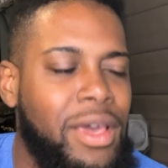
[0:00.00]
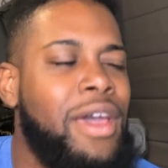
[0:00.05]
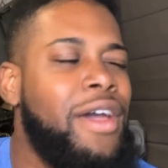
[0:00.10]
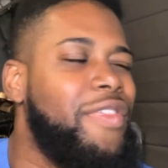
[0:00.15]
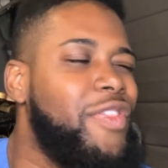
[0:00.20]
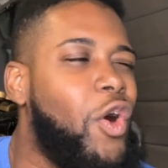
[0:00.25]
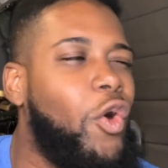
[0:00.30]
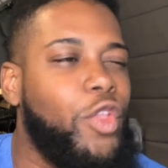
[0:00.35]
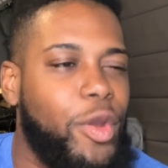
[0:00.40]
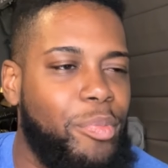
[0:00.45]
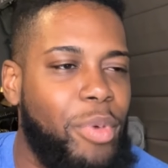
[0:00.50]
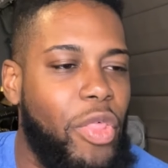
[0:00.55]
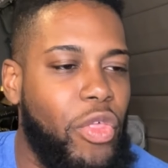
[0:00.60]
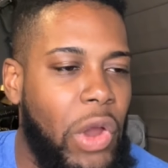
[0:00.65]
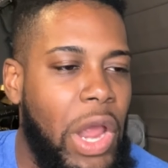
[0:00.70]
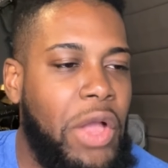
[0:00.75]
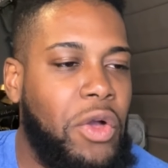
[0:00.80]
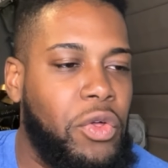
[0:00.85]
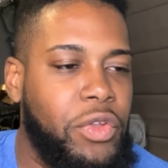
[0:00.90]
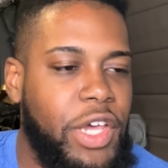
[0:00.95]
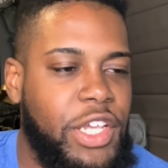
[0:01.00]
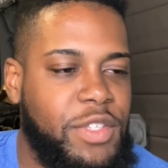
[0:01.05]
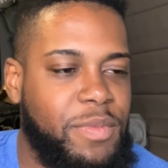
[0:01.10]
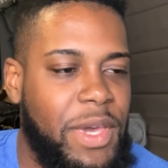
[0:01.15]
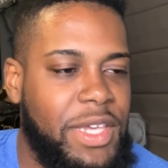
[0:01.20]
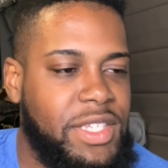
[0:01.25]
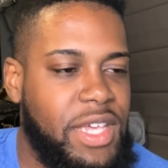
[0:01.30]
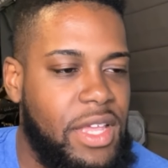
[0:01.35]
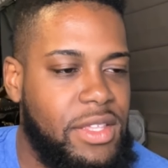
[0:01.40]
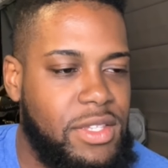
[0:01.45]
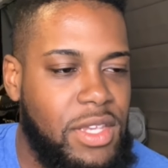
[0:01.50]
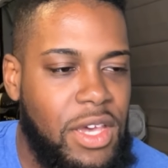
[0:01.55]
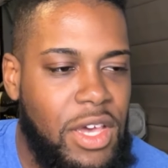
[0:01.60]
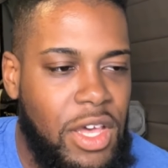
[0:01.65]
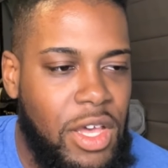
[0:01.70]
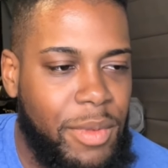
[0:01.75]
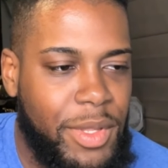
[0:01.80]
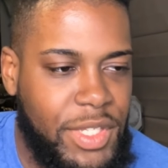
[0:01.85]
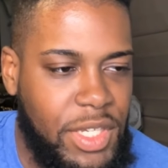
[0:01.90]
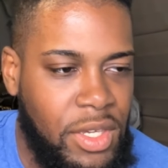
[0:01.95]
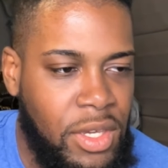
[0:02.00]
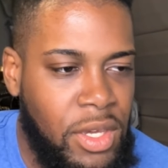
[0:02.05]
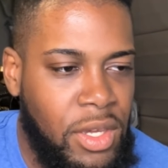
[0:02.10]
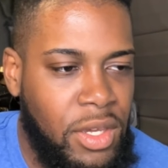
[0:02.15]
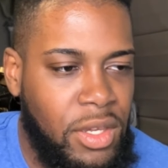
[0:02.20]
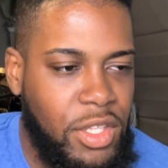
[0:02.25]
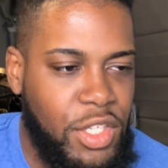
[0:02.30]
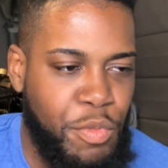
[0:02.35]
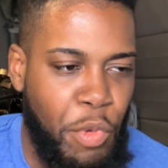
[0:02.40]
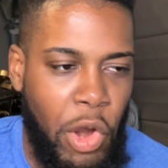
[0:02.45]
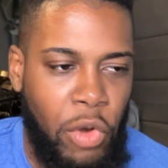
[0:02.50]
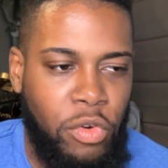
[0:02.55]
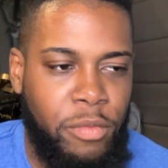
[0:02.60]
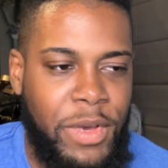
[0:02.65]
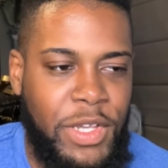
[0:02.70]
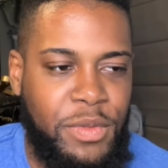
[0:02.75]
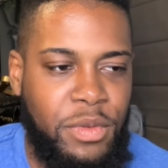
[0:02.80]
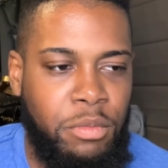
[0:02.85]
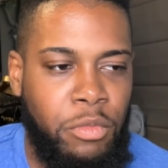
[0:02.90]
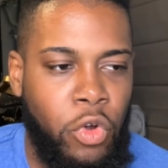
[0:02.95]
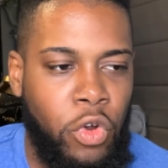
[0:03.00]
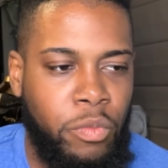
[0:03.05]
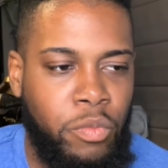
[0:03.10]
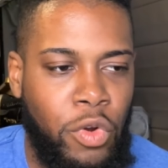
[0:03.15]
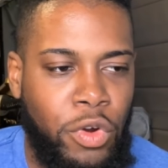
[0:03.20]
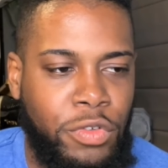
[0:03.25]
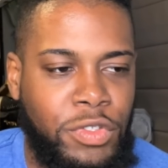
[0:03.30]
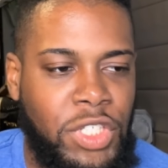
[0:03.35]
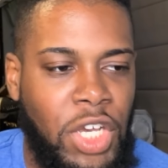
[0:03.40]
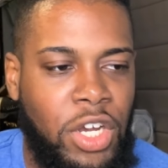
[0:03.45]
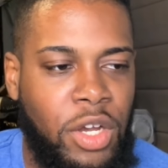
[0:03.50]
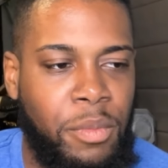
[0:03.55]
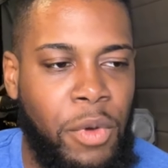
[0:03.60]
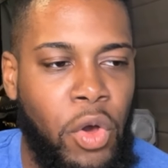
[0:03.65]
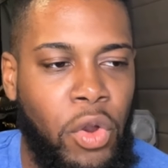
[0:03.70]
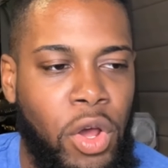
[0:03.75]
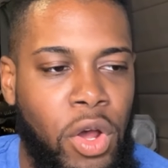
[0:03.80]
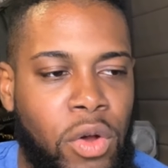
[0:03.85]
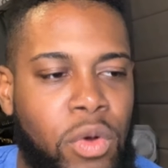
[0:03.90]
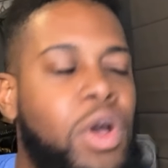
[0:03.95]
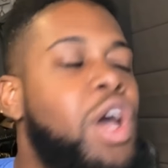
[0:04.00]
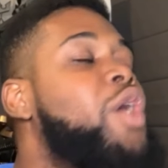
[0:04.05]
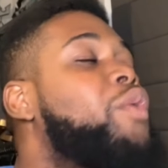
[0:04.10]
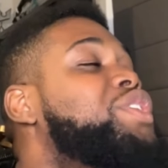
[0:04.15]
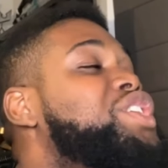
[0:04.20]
the older brother angle does make sense. Let's see. This probably reminds me more and more of Sakamoto. Which is